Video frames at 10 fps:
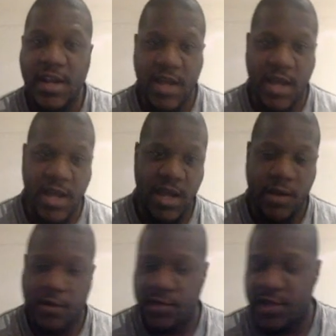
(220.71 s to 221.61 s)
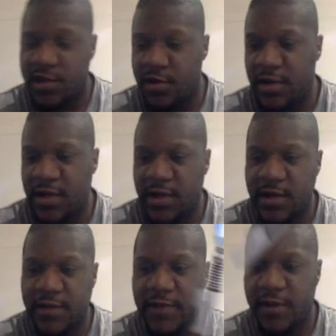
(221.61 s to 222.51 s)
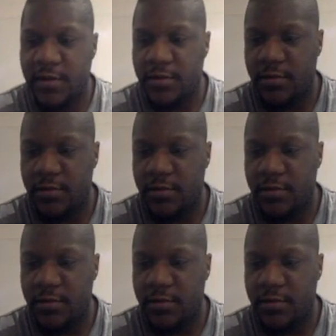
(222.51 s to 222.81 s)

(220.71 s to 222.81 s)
Uh, I'll see you in the next video.